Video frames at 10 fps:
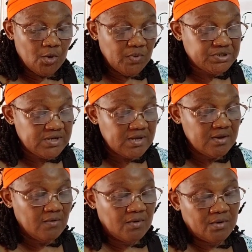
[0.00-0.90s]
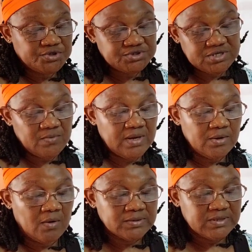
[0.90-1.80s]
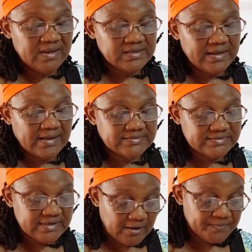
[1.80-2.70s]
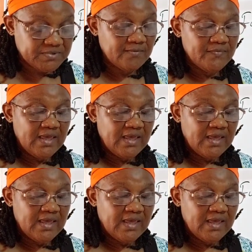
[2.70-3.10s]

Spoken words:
which he or she will ultimately adopt.